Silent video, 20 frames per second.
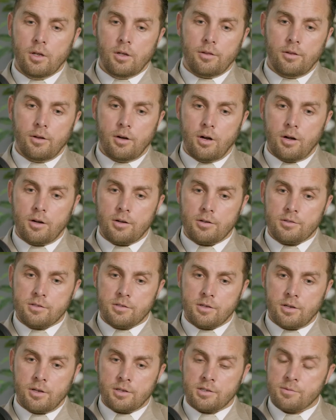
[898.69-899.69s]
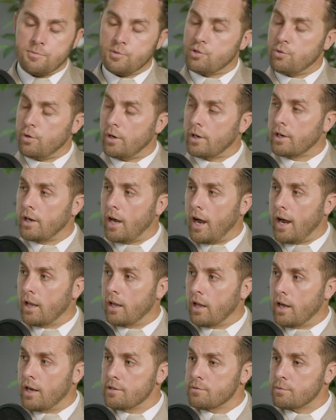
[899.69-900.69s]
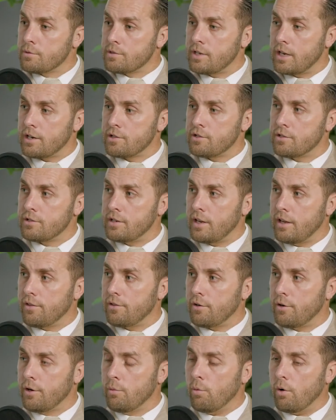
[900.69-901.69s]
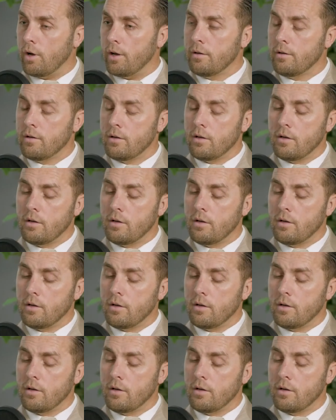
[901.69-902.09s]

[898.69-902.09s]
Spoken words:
there are some strict guidelines with Section 1031.